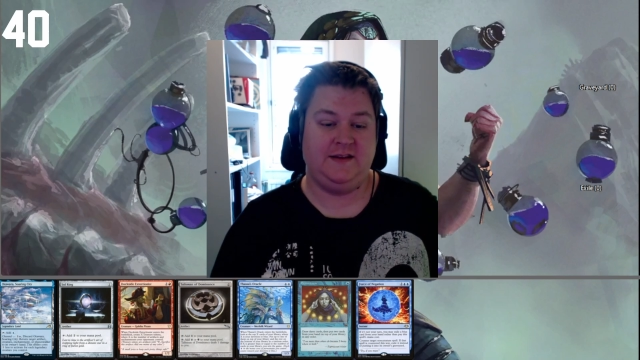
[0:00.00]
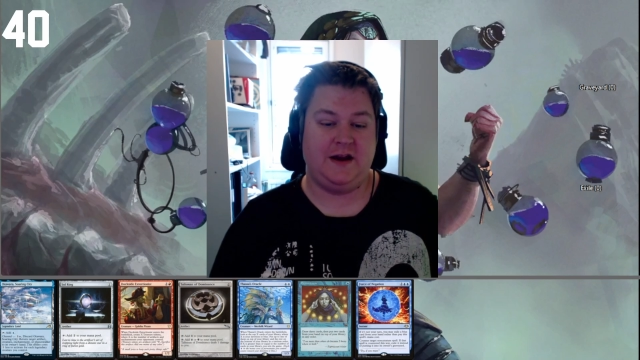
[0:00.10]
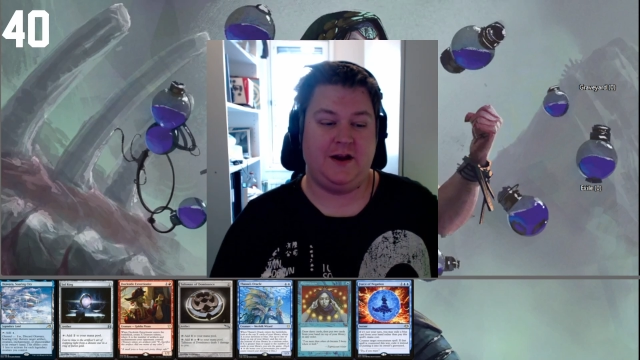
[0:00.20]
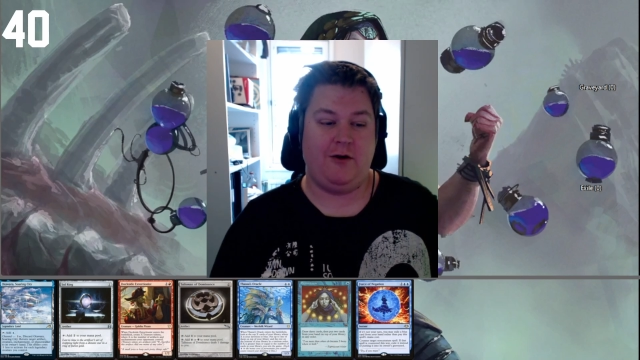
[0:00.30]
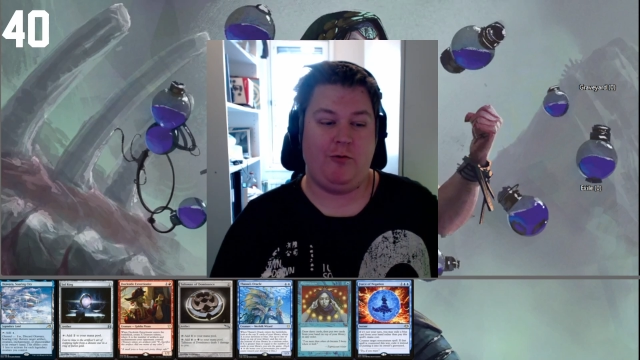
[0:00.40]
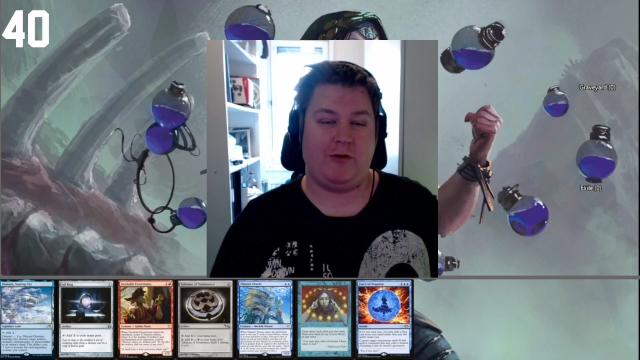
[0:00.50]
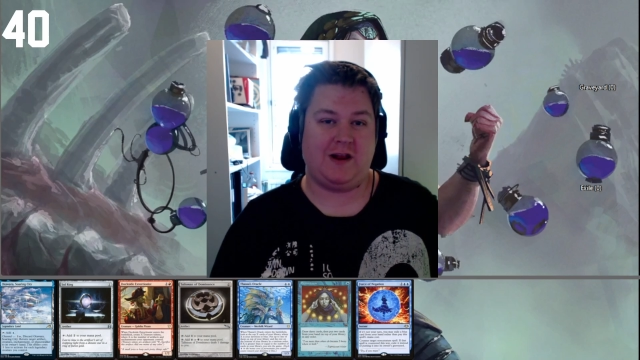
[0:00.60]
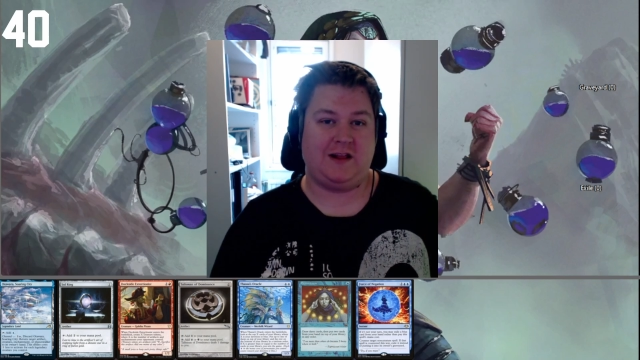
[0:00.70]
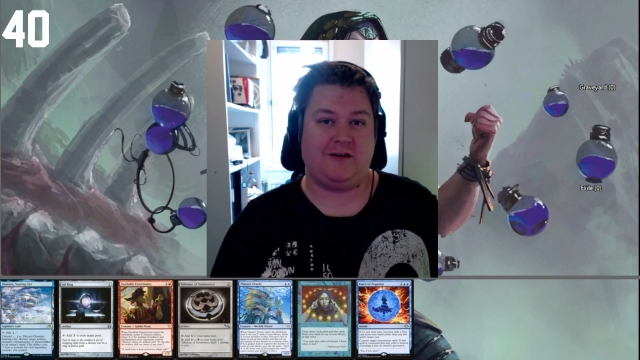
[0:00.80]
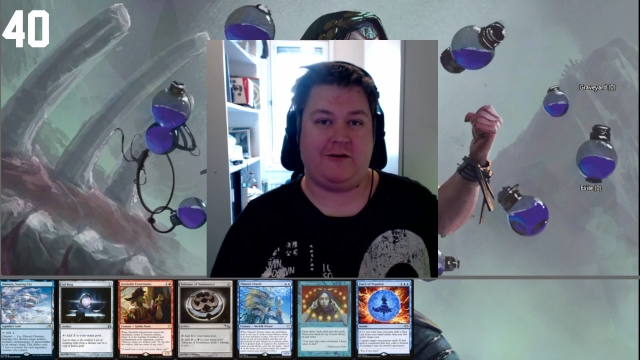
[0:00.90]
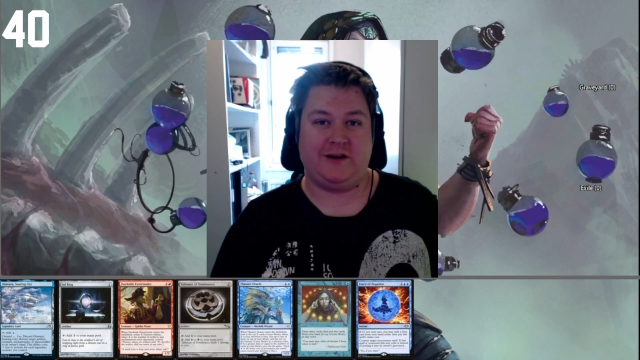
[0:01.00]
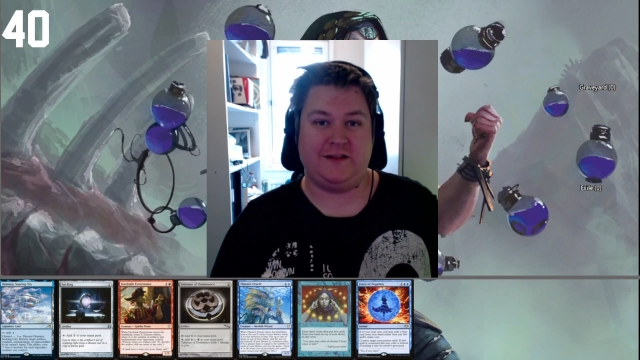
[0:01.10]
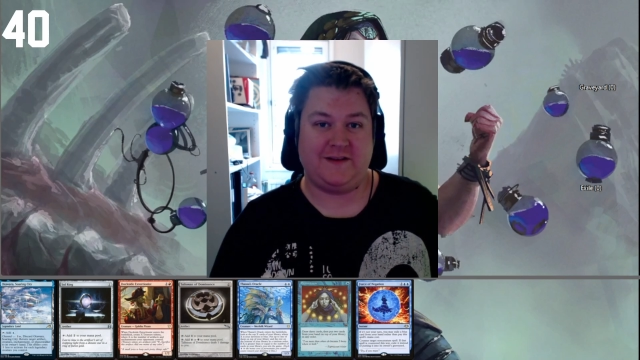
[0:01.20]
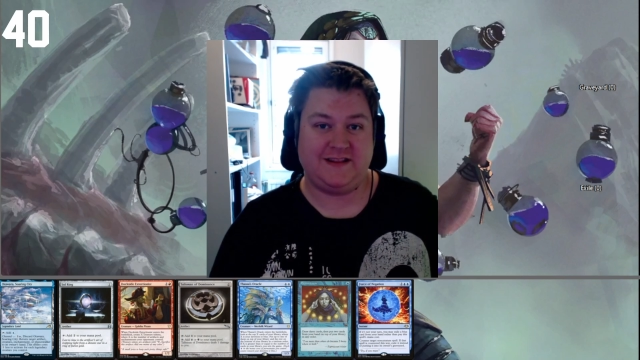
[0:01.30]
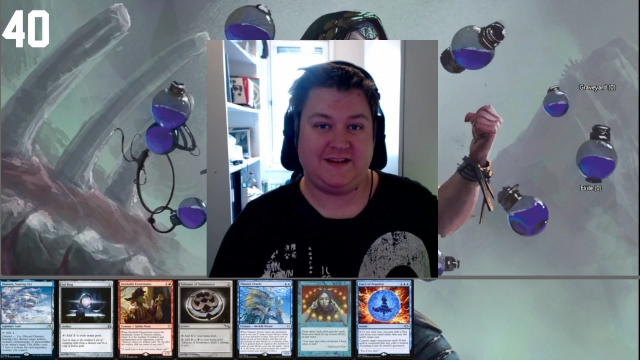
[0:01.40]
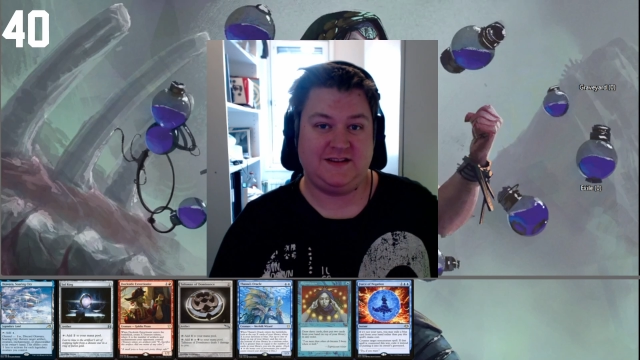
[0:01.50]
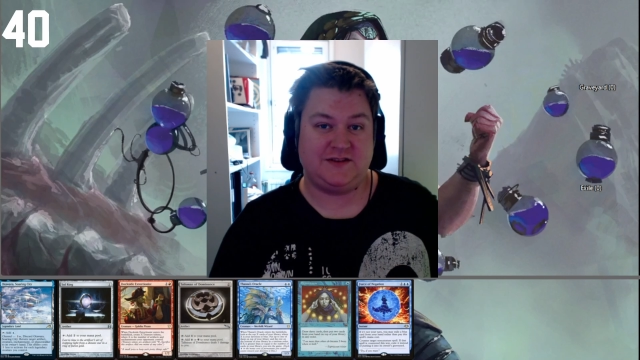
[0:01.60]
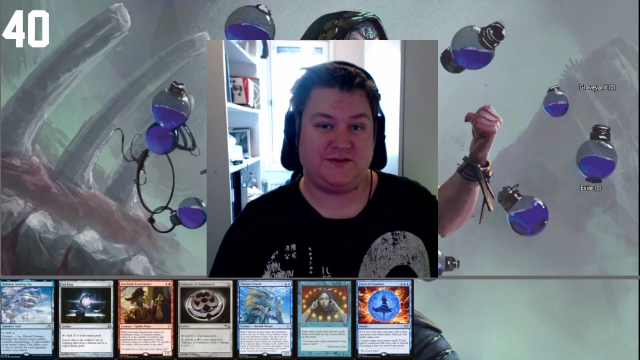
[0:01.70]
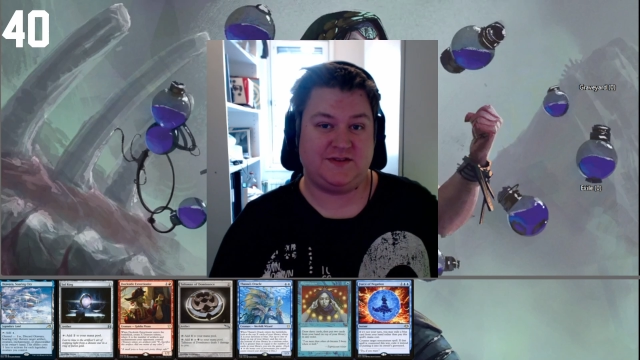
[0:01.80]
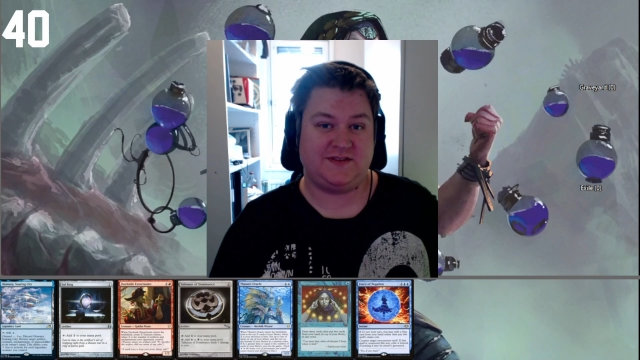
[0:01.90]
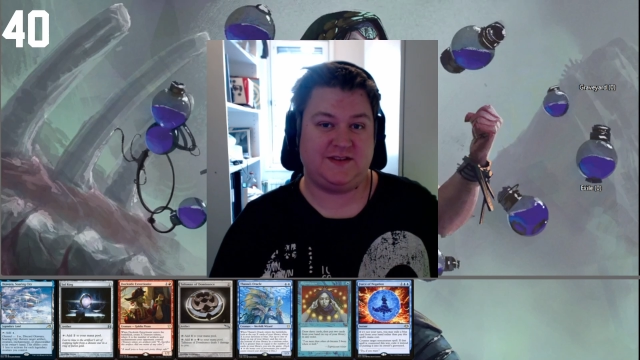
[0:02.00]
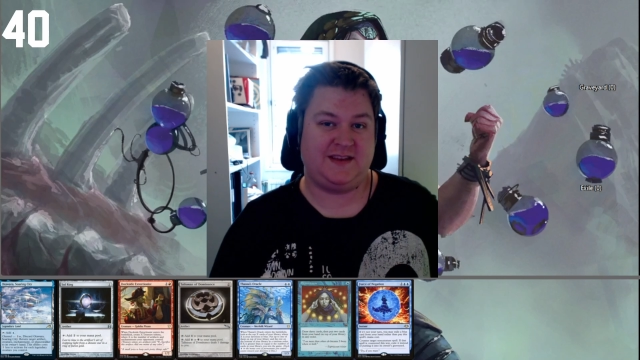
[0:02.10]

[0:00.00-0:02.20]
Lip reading: no real card advantage, so it's